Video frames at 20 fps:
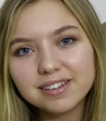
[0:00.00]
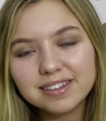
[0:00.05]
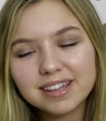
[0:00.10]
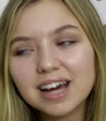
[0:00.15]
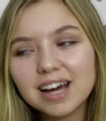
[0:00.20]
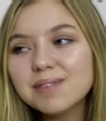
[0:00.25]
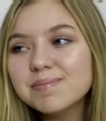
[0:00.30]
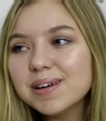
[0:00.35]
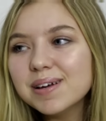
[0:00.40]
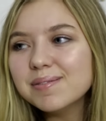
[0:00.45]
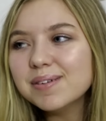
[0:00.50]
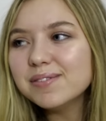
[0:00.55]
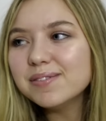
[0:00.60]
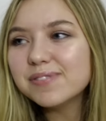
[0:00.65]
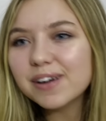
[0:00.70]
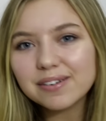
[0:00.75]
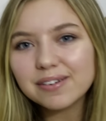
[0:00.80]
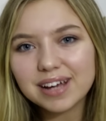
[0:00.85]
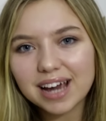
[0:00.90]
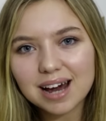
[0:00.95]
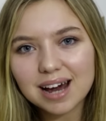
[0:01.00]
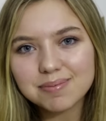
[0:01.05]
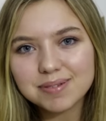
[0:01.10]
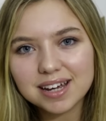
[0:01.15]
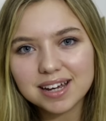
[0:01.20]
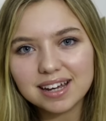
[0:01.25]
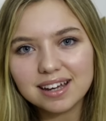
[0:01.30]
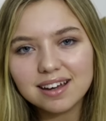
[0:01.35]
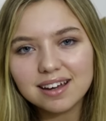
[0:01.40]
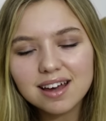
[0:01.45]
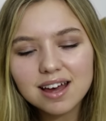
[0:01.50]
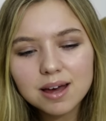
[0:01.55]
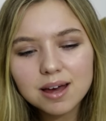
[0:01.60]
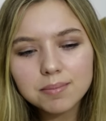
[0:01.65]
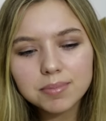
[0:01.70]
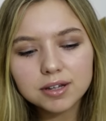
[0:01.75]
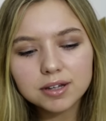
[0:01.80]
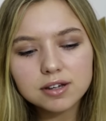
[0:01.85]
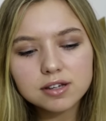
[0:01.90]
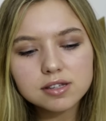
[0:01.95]
That would make me very happy,
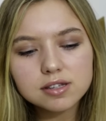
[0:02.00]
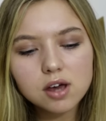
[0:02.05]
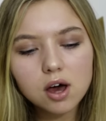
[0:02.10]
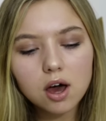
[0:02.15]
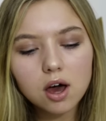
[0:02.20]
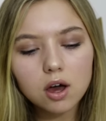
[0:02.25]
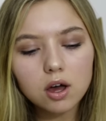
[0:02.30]
because